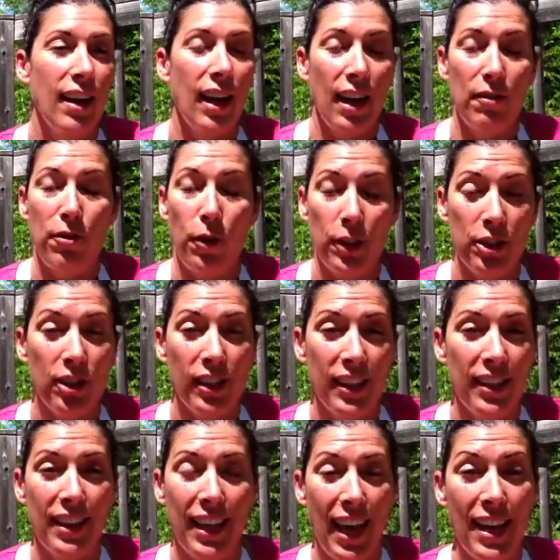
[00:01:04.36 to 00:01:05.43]

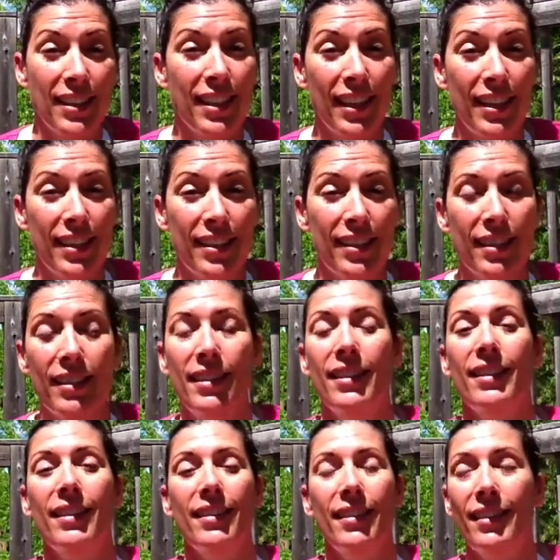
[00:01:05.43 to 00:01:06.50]
unfortunately, the case is,
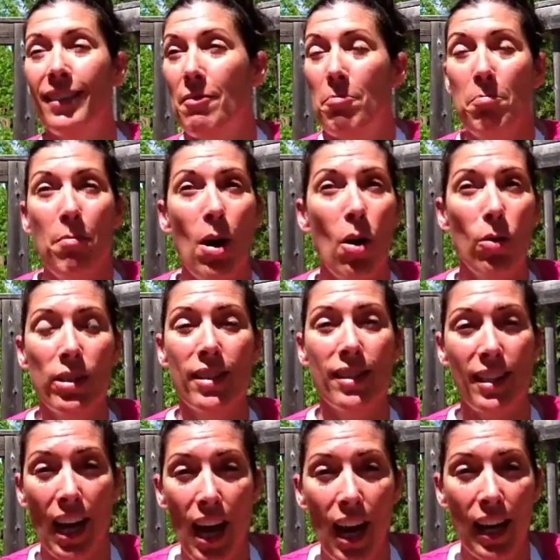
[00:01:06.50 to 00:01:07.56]
most
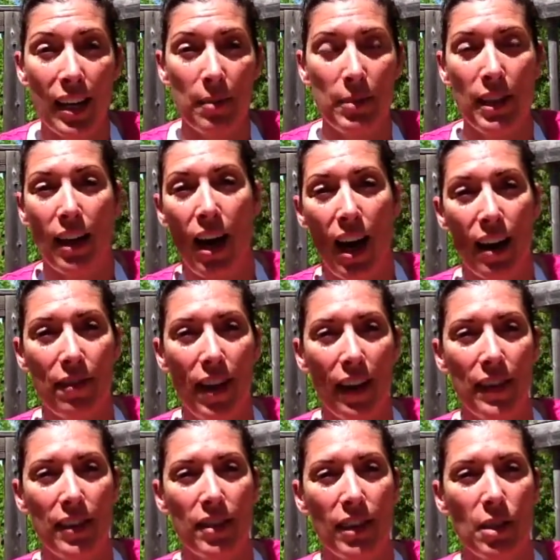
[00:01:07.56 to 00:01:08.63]
times, and I've
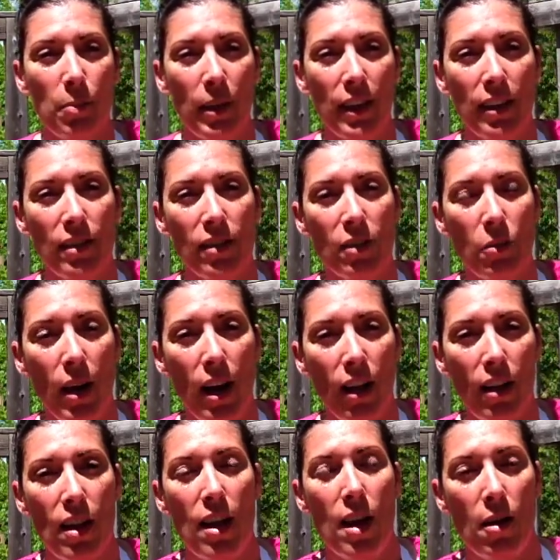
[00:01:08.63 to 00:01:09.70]
had this experience as well,
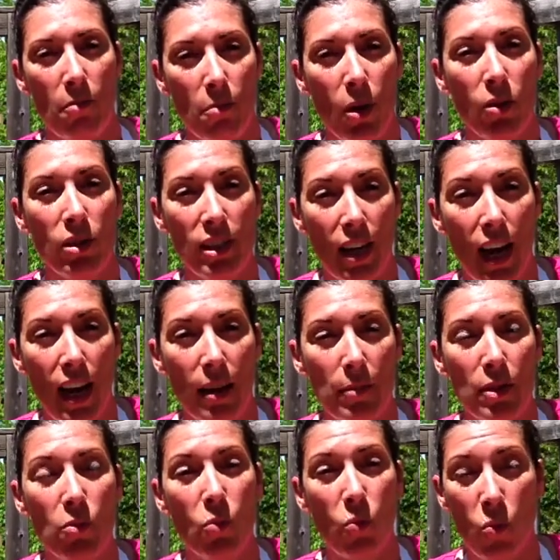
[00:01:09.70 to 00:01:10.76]
most
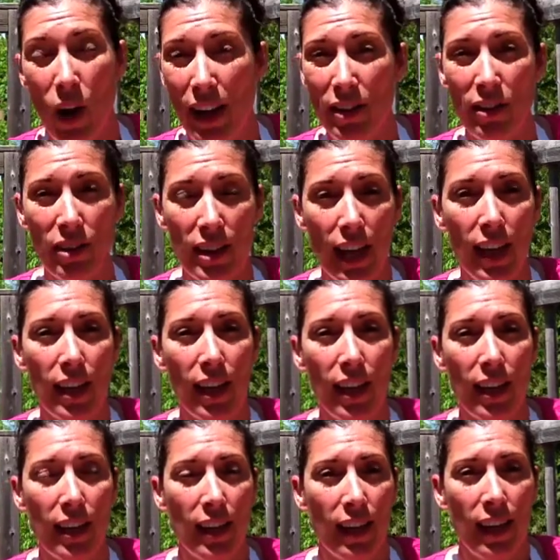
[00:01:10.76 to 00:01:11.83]
times when you're
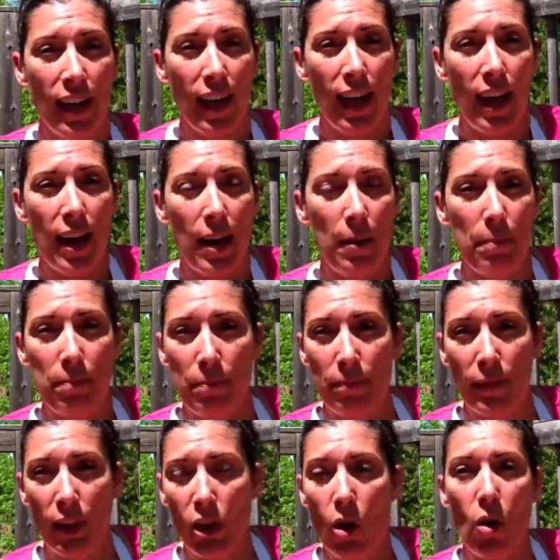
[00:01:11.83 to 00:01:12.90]
taking
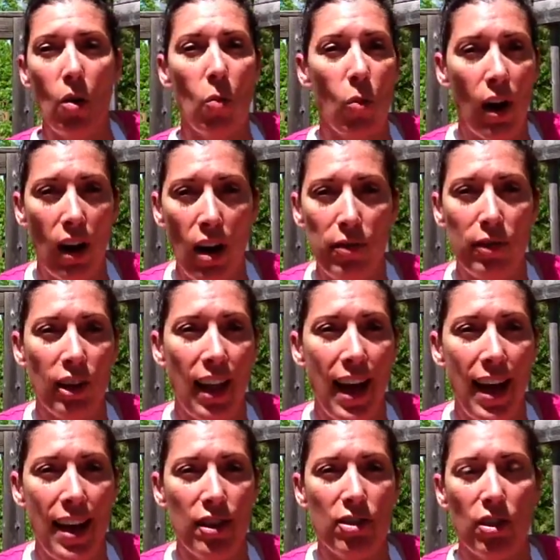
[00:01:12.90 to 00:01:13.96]
you know, a one-off
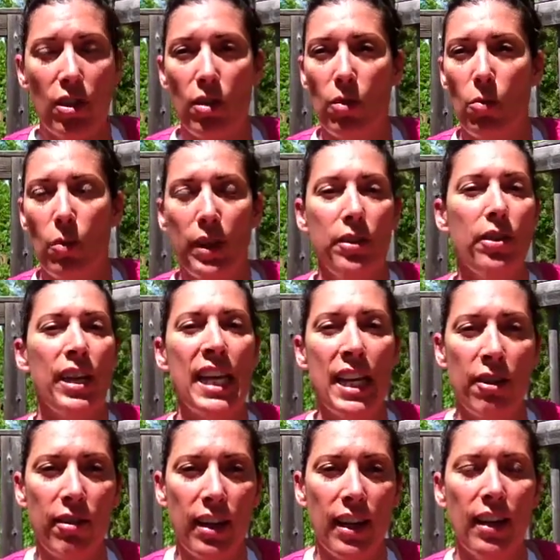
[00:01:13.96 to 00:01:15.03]
class, or when you're
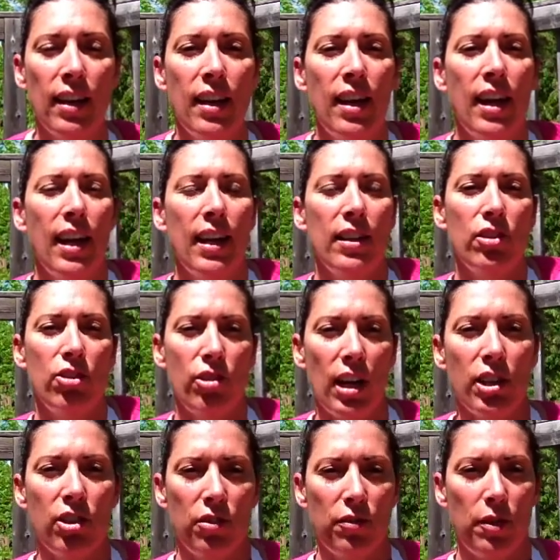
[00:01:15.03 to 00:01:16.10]
hearing
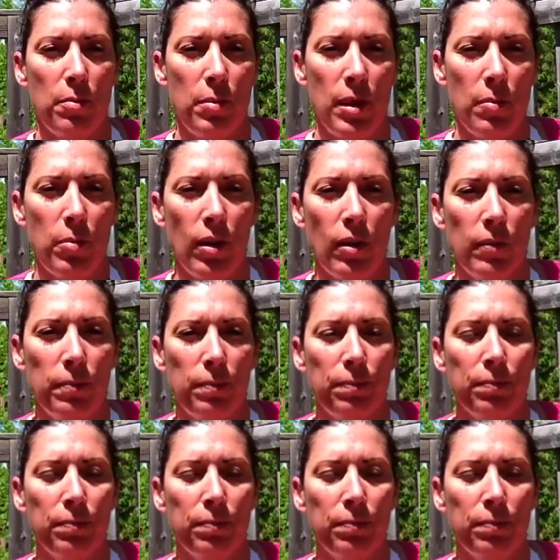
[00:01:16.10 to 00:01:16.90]
instruction from people,